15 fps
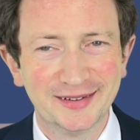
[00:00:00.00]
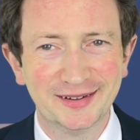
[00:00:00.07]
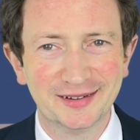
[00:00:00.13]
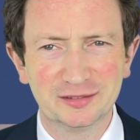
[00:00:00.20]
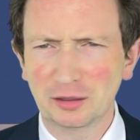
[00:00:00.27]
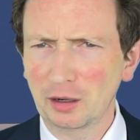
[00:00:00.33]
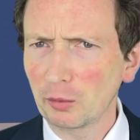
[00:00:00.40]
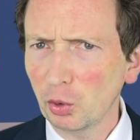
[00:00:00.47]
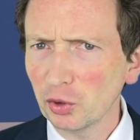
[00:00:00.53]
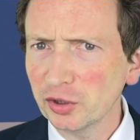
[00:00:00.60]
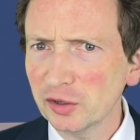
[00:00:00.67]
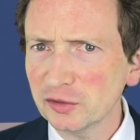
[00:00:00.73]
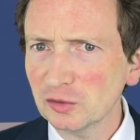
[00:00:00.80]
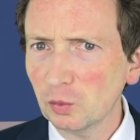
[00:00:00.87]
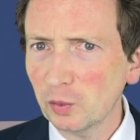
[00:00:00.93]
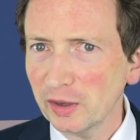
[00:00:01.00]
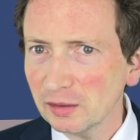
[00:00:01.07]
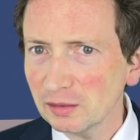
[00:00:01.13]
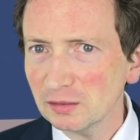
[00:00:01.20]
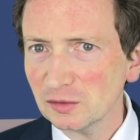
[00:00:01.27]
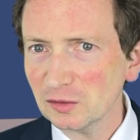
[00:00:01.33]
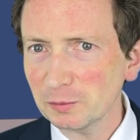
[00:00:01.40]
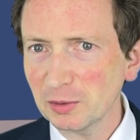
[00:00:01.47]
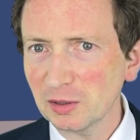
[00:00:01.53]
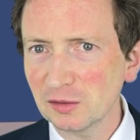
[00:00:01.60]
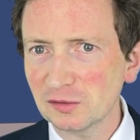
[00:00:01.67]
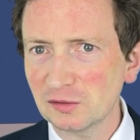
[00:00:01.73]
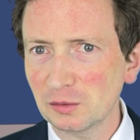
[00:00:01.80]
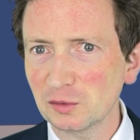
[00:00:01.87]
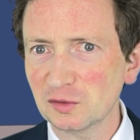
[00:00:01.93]
Did I want her to win just because
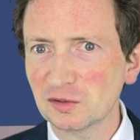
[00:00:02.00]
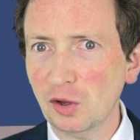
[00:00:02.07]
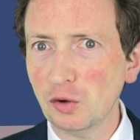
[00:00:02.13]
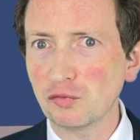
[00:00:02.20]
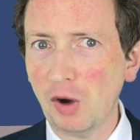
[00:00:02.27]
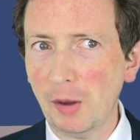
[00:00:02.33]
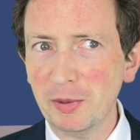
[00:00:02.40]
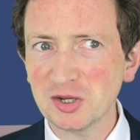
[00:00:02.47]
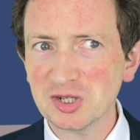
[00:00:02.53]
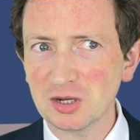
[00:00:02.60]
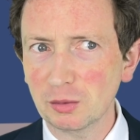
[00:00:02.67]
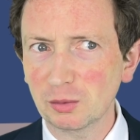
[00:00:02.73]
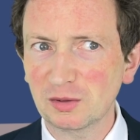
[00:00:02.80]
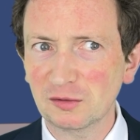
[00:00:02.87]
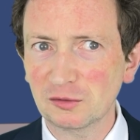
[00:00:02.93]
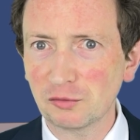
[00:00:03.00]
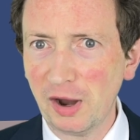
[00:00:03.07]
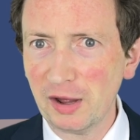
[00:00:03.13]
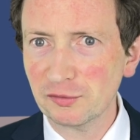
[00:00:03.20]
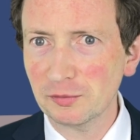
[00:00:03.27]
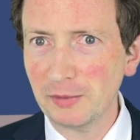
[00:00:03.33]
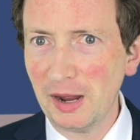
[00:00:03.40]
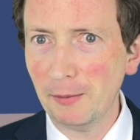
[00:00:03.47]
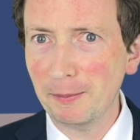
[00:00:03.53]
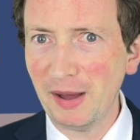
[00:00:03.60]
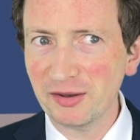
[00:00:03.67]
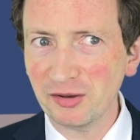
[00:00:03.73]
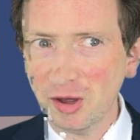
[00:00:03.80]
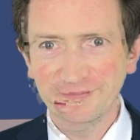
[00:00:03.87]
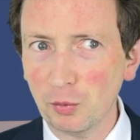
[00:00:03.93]
she was so rubbish and it would distract from how bad
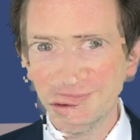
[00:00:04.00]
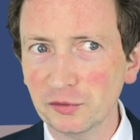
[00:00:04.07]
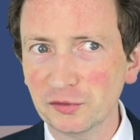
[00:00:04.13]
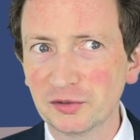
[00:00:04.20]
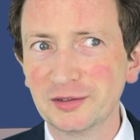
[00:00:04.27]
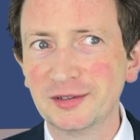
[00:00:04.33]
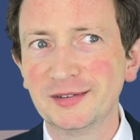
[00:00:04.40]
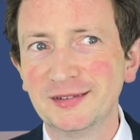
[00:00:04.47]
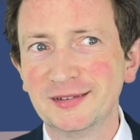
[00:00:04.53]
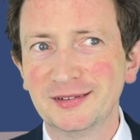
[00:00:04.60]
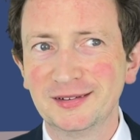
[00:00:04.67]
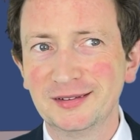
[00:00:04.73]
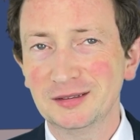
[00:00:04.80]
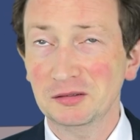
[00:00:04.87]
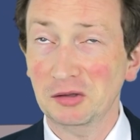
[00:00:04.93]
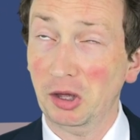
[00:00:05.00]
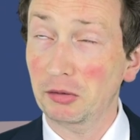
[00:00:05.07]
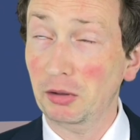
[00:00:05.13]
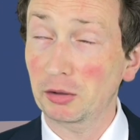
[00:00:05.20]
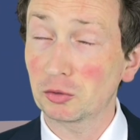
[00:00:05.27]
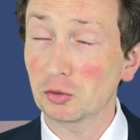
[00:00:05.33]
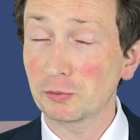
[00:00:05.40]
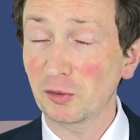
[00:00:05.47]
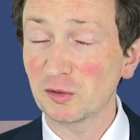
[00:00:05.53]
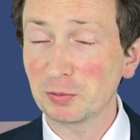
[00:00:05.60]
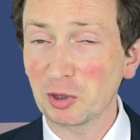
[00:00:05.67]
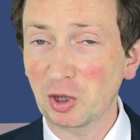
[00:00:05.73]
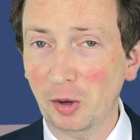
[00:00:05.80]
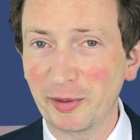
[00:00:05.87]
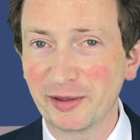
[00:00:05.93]
I was? I couldn't possibly
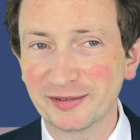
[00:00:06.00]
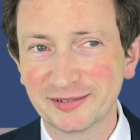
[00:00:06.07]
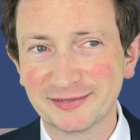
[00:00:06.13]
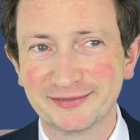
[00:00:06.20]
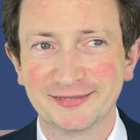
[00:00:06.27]
comment.